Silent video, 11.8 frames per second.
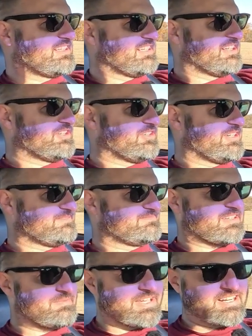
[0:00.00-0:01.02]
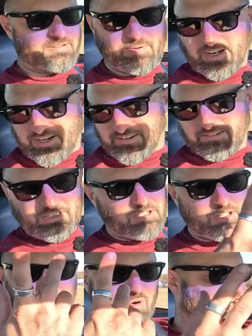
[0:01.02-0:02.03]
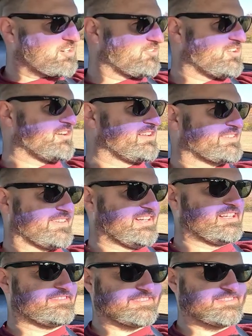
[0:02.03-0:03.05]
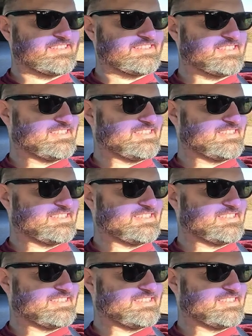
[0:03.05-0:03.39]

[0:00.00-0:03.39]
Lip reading: oh well. Let me get up here. We'll do a little walk around and stuff, and then